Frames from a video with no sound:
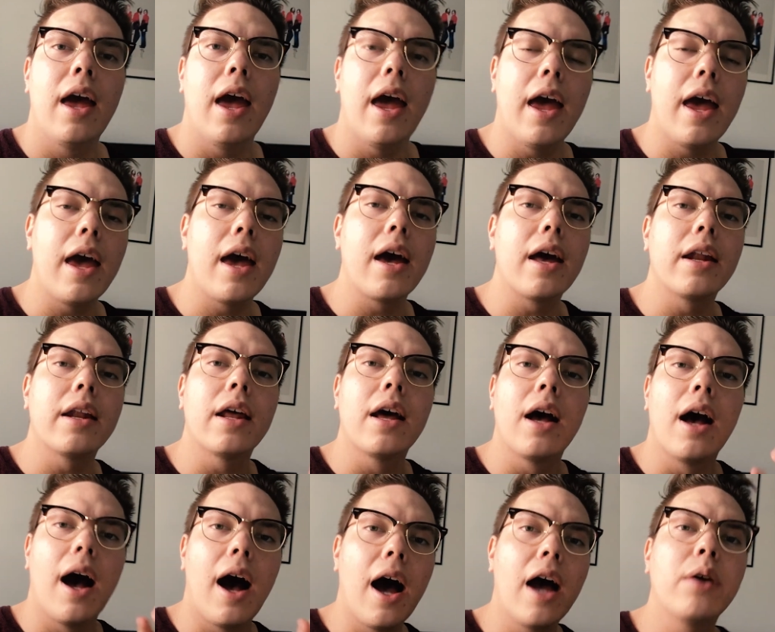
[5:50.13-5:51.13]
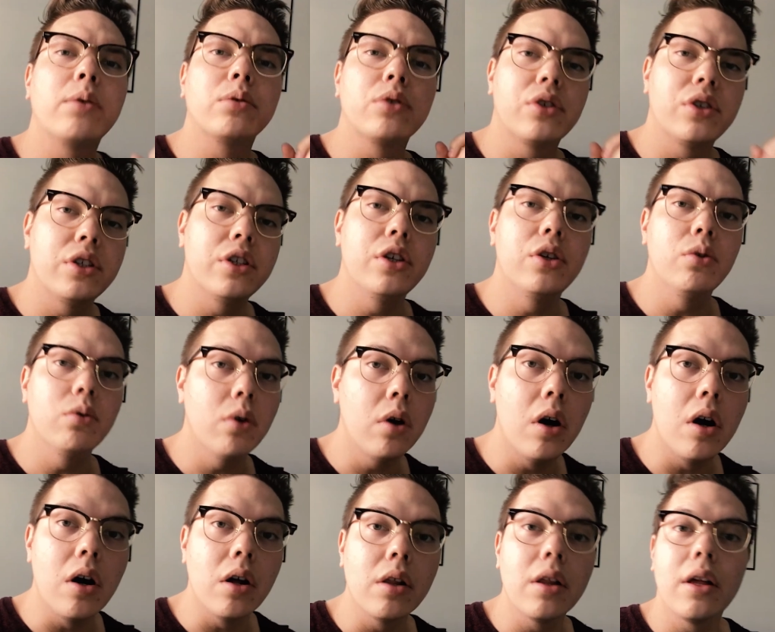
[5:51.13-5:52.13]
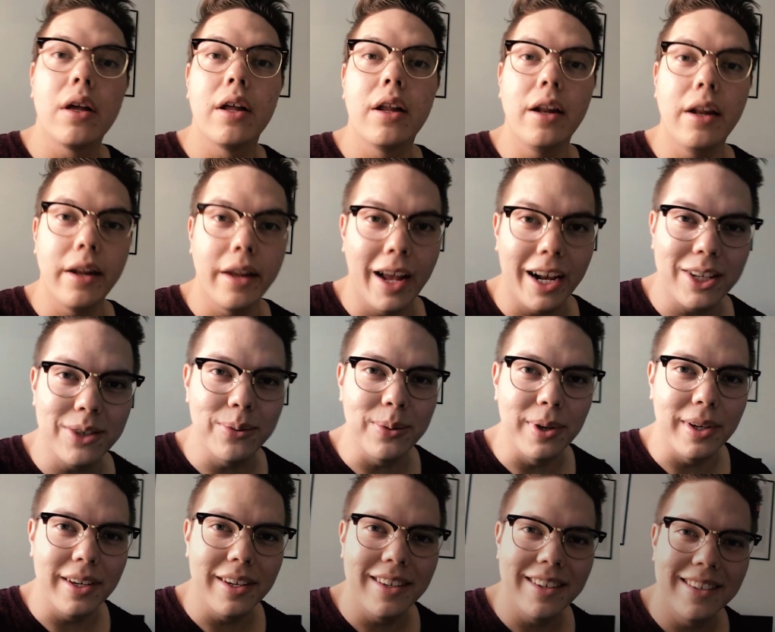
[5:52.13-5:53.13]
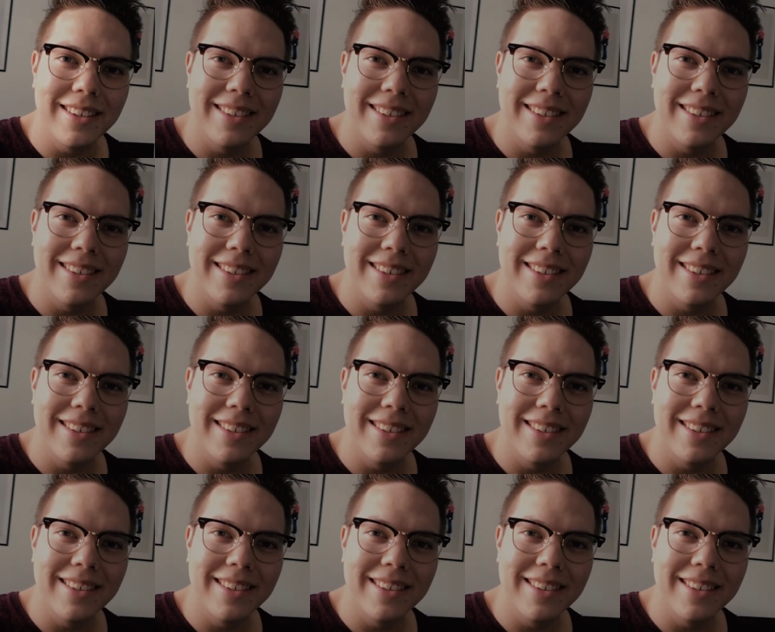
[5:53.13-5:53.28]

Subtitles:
and I will see you all next week.